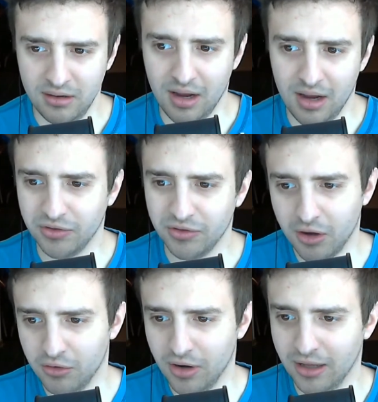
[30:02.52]
built a
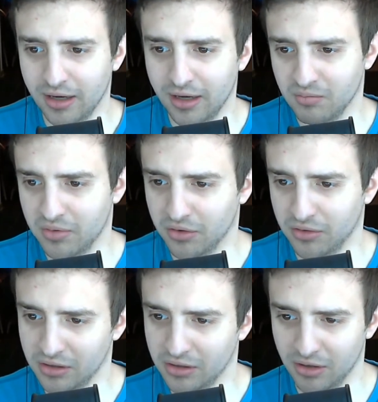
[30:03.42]
code highlight
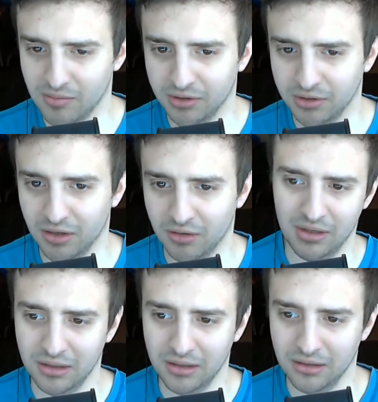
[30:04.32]
component that you're able to
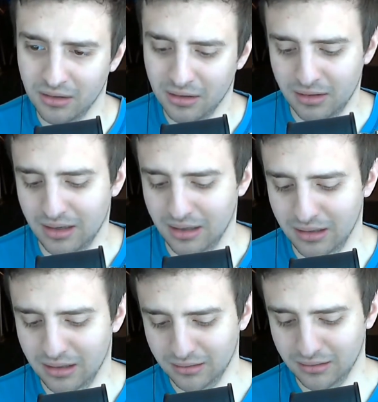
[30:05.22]
go in,
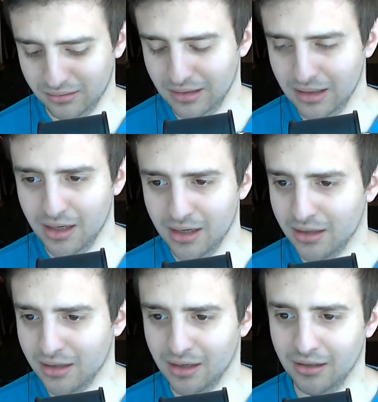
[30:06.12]
and in
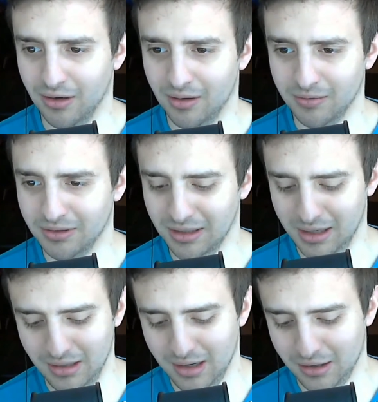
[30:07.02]
anything you're able to
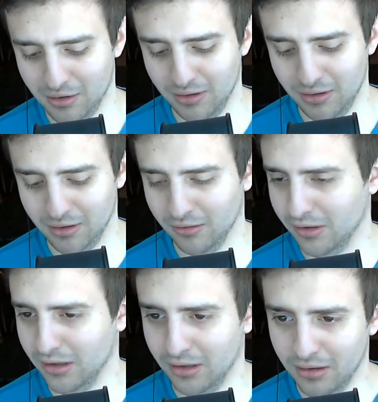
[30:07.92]
say like curly
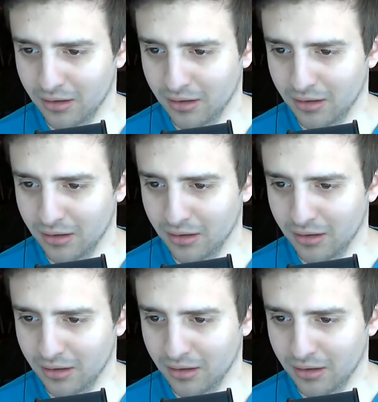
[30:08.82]
curly.